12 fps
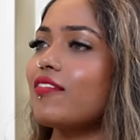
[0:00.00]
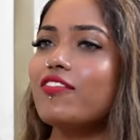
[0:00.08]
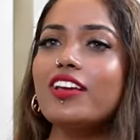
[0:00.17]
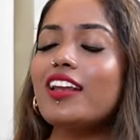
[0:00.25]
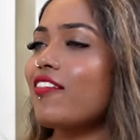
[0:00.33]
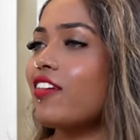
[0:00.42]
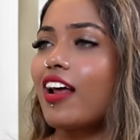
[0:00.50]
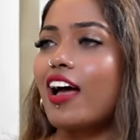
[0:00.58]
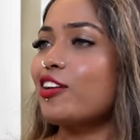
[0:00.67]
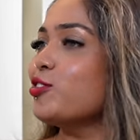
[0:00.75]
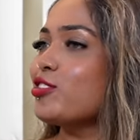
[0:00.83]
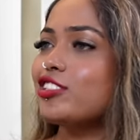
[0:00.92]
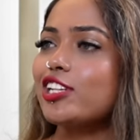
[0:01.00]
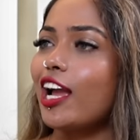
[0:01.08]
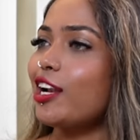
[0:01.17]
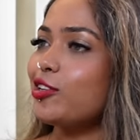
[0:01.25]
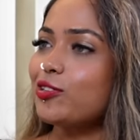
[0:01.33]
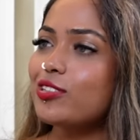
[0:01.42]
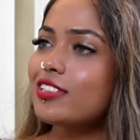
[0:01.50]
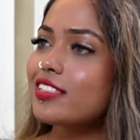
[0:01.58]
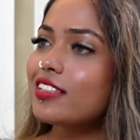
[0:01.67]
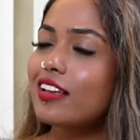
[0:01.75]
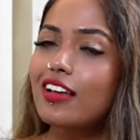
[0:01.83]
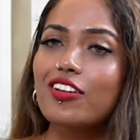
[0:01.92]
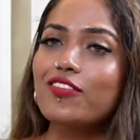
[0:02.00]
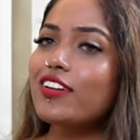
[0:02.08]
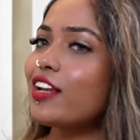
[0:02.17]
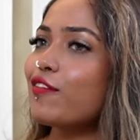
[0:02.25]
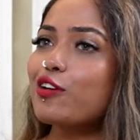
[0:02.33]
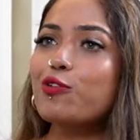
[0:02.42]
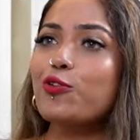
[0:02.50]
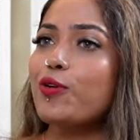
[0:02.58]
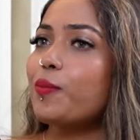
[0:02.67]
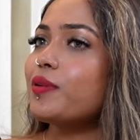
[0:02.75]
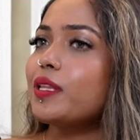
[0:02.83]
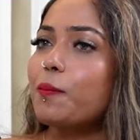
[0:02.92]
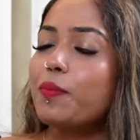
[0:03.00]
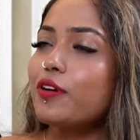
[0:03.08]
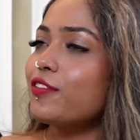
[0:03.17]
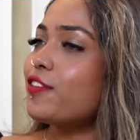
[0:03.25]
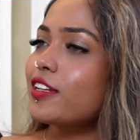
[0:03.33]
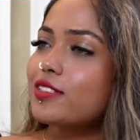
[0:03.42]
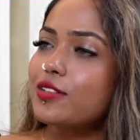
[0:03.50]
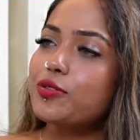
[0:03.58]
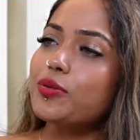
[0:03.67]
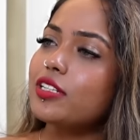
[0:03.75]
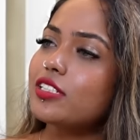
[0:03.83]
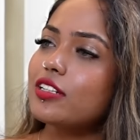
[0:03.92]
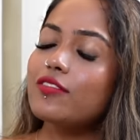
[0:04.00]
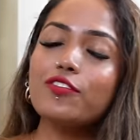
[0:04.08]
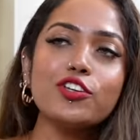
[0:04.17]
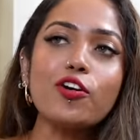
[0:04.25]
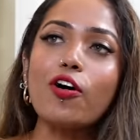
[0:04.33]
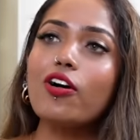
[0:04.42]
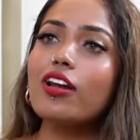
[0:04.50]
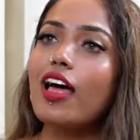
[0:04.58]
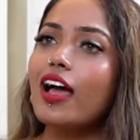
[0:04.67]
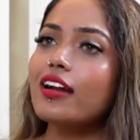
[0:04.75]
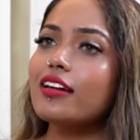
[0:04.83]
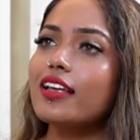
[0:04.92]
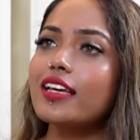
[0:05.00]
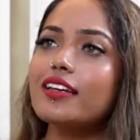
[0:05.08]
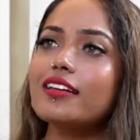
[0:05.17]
We never had good childhoods, we never grew up in the perfect situation, we all had like